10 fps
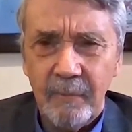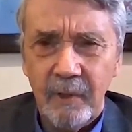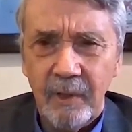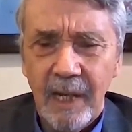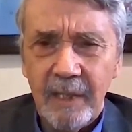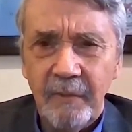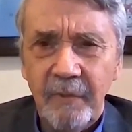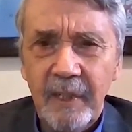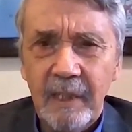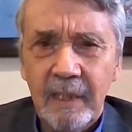you got the
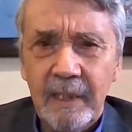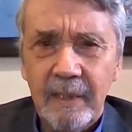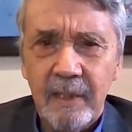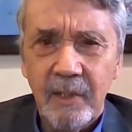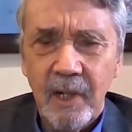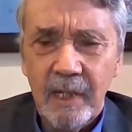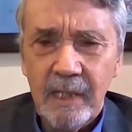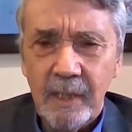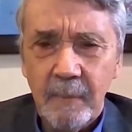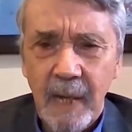feeling that the
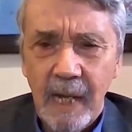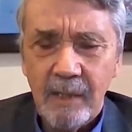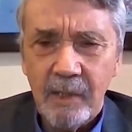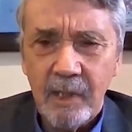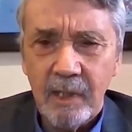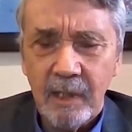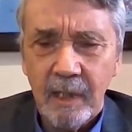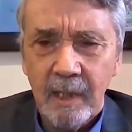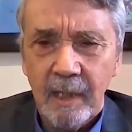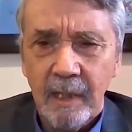Chinese imagined
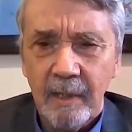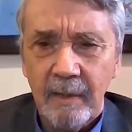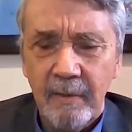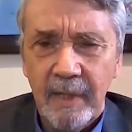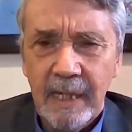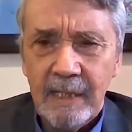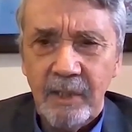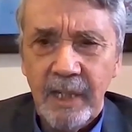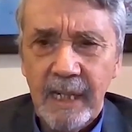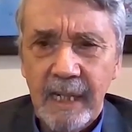they
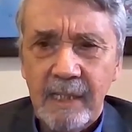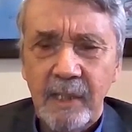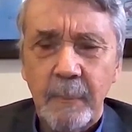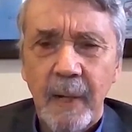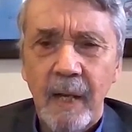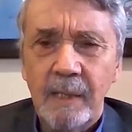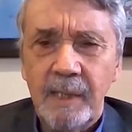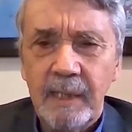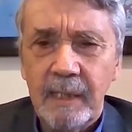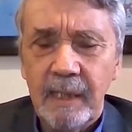had changed their
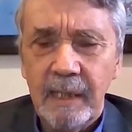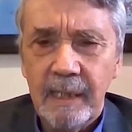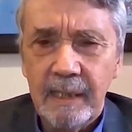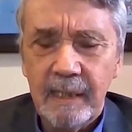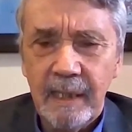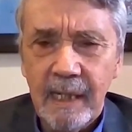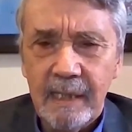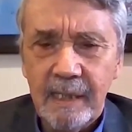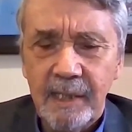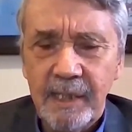policy in
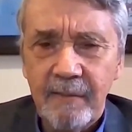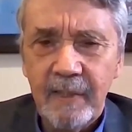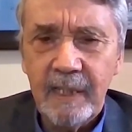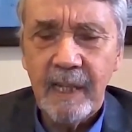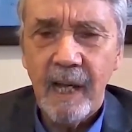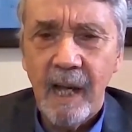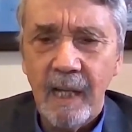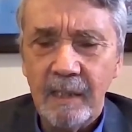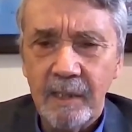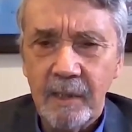
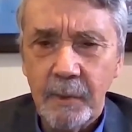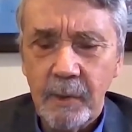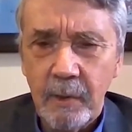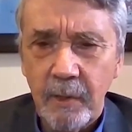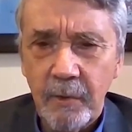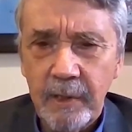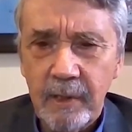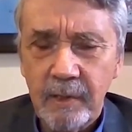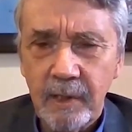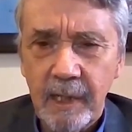1979. So this was only 3
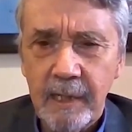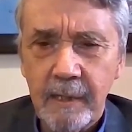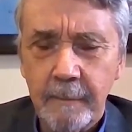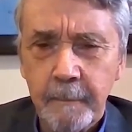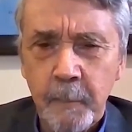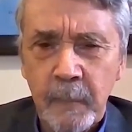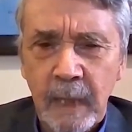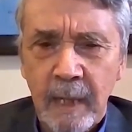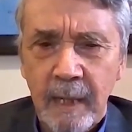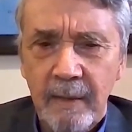years later.
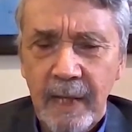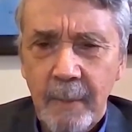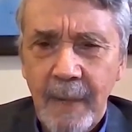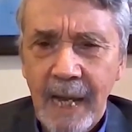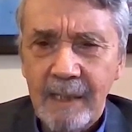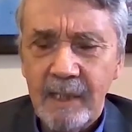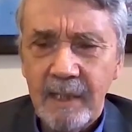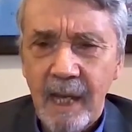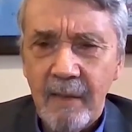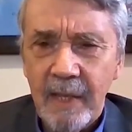They imagined
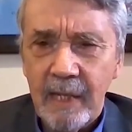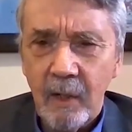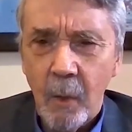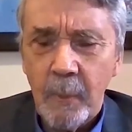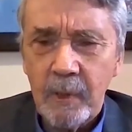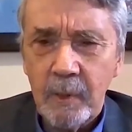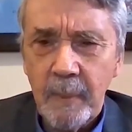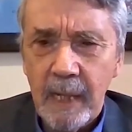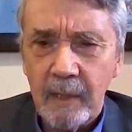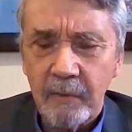now they could open
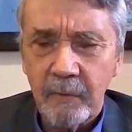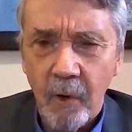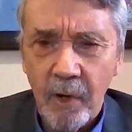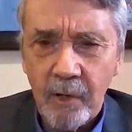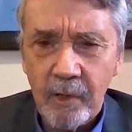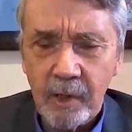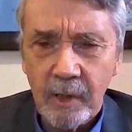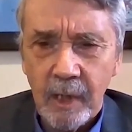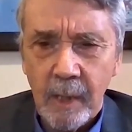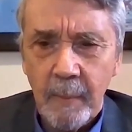Tibet to foreigners
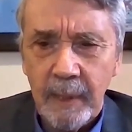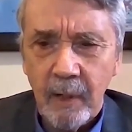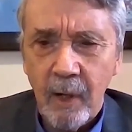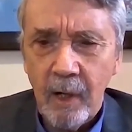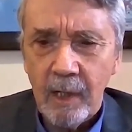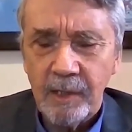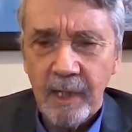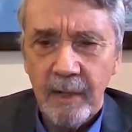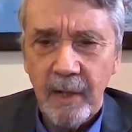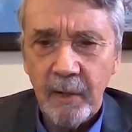because
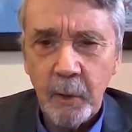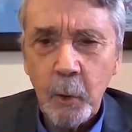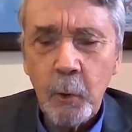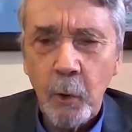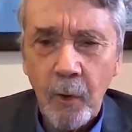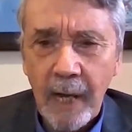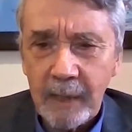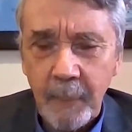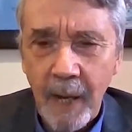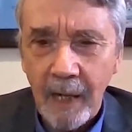their new
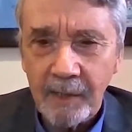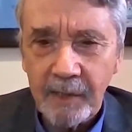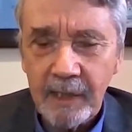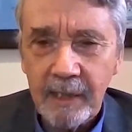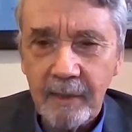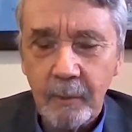correct policy,